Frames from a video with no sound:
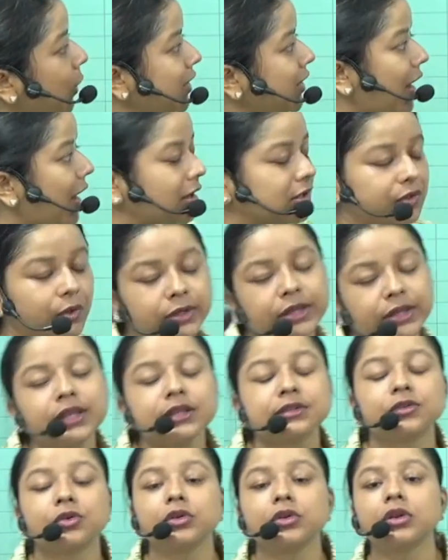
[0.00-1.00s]
lakh, sorry. So
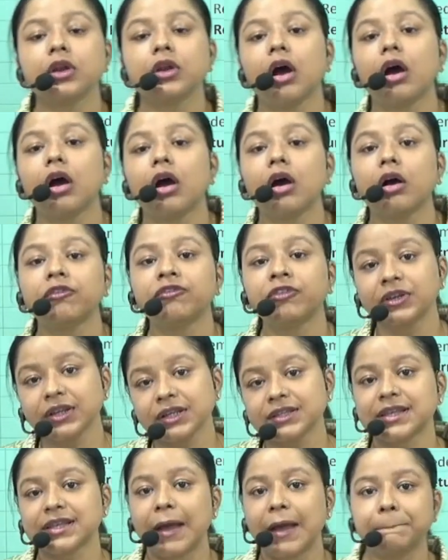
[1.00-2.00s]
for
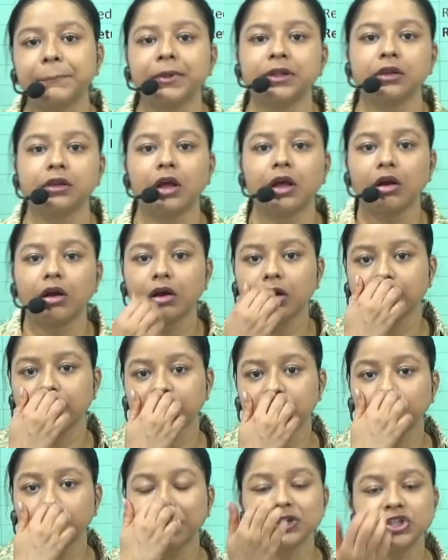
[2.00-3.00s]
example, you
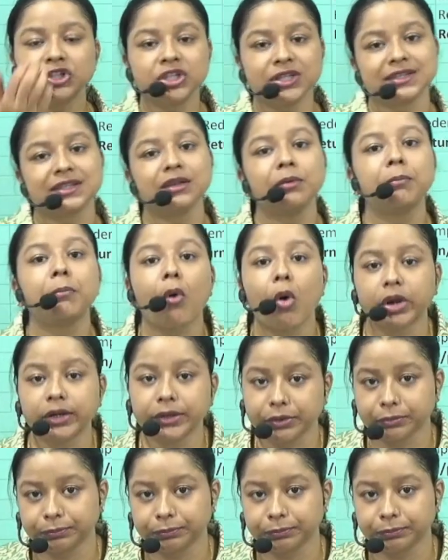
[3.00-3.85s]
purchase a bond.